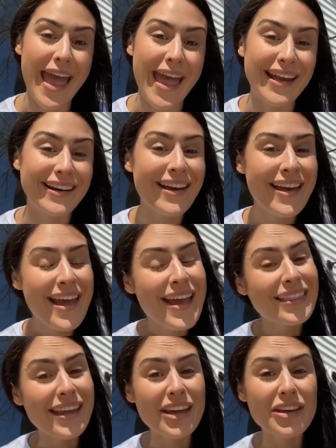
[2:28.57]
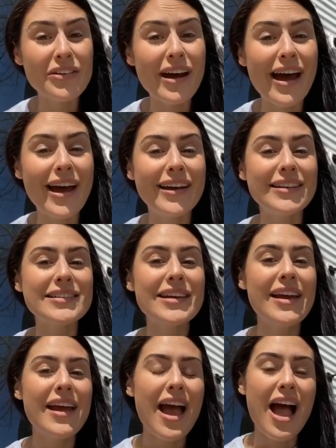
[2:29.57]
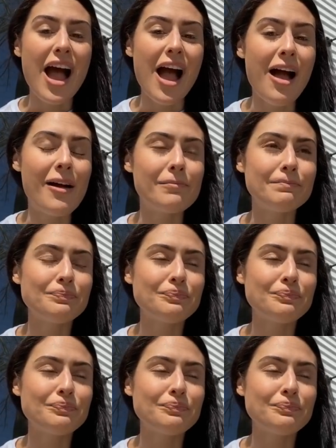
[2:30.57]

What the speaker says: And thank you guys. And